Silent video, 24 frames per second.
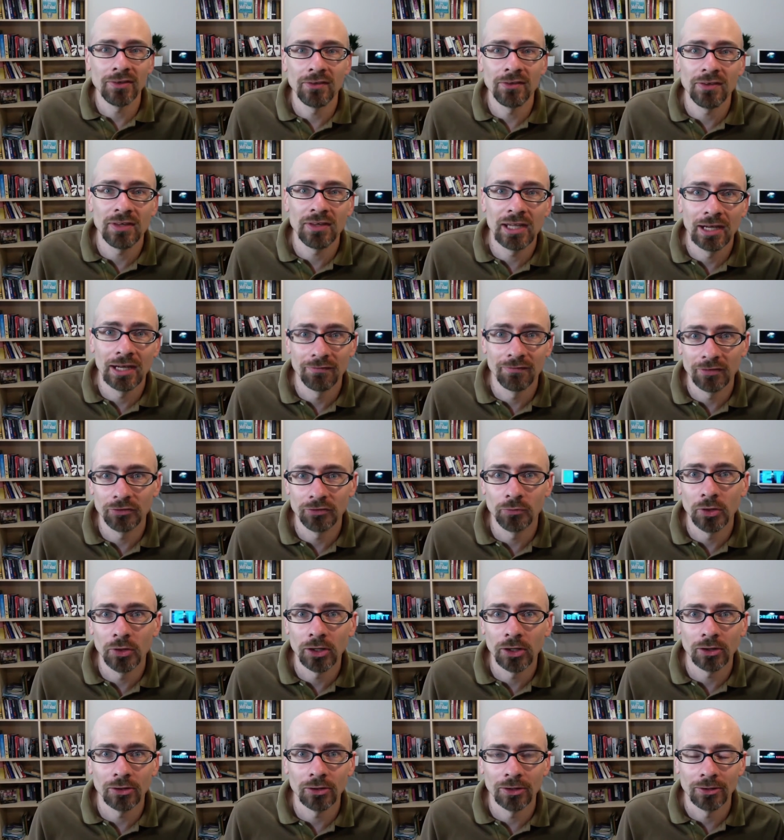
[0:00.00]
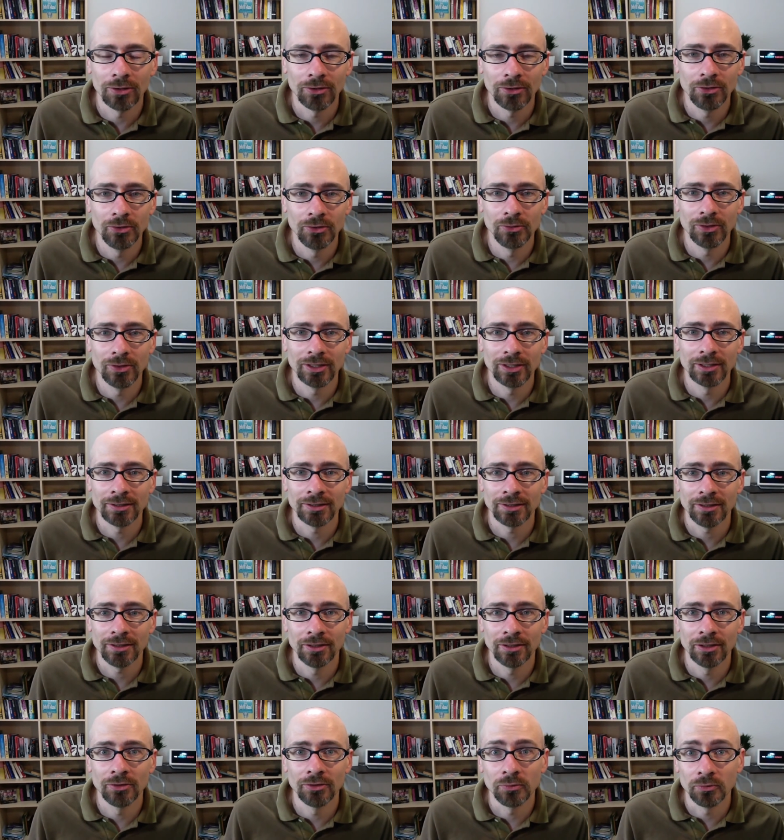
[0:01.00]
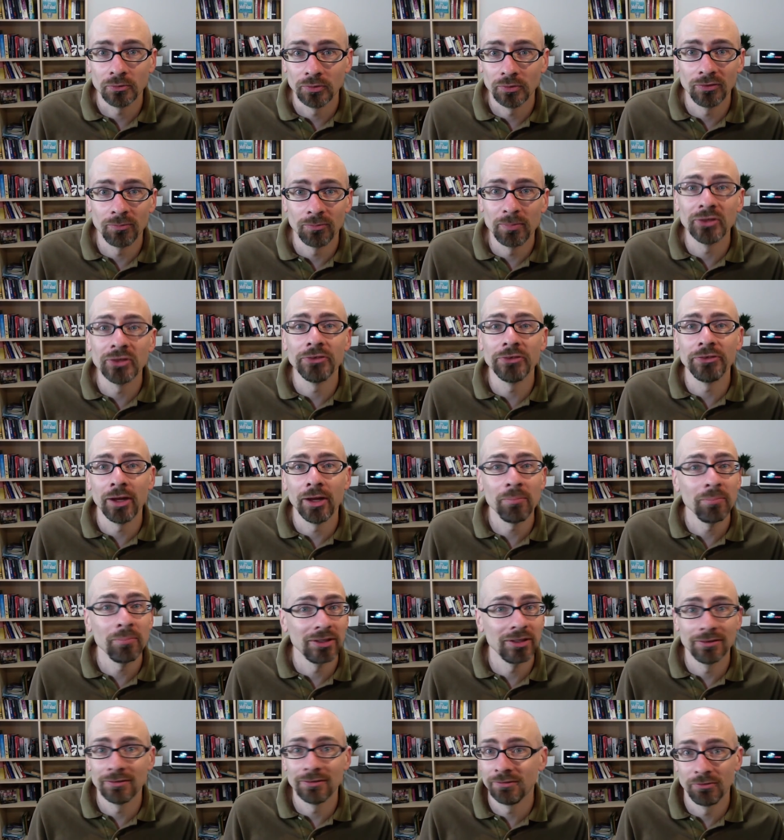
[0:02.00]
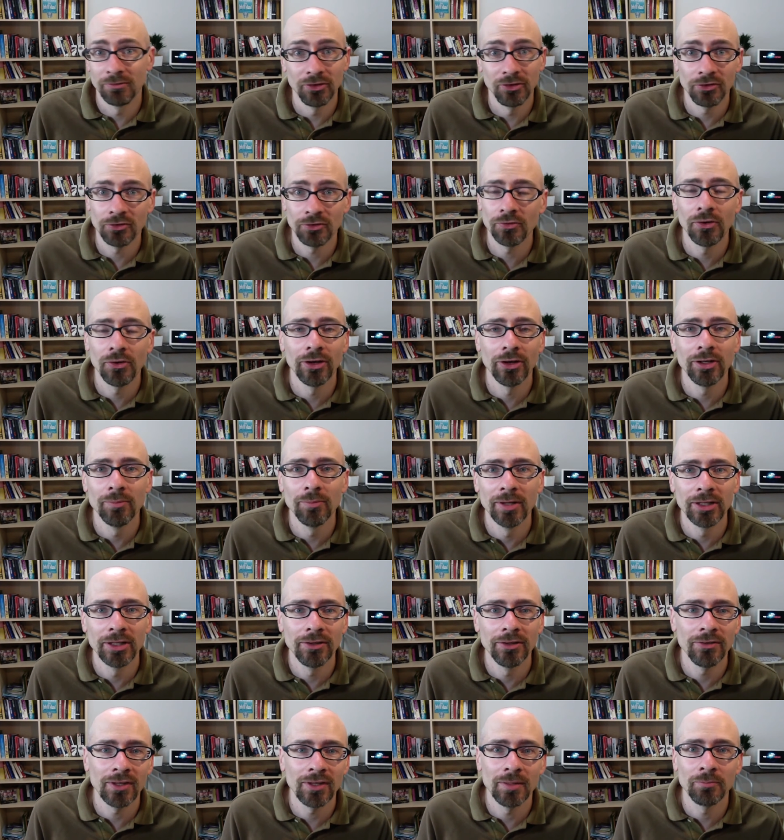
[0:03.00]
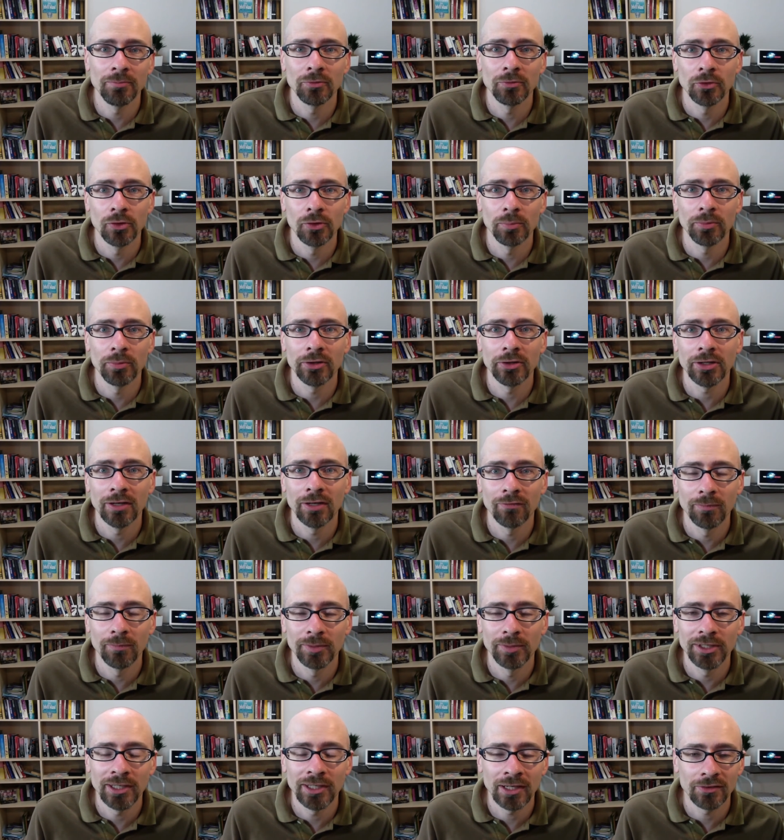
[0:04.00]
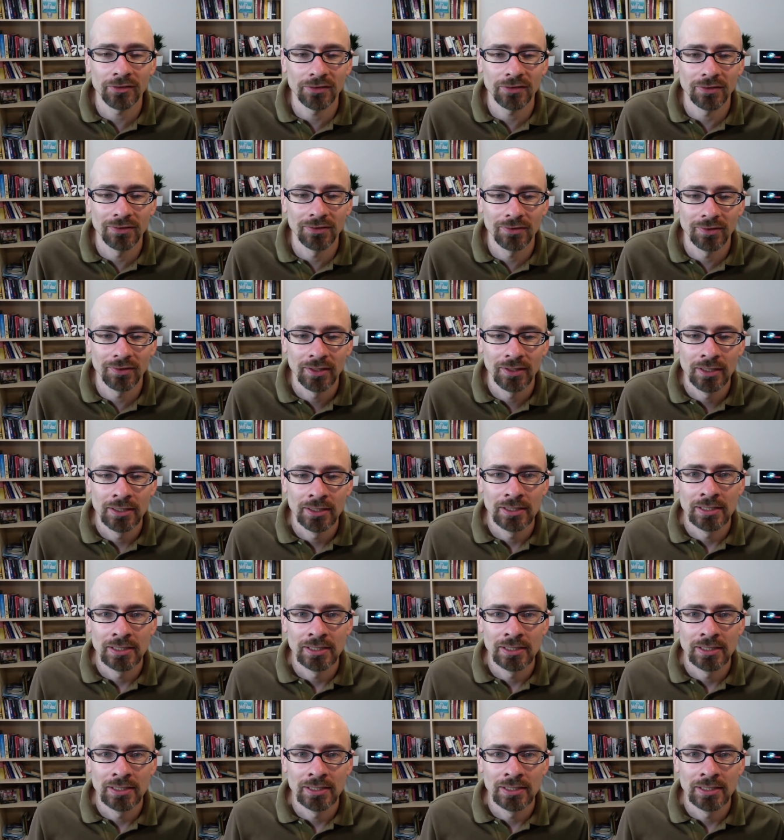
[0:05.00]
It's the average worker who, uh, you know, was built up and destroyed by the same corporate government nexus.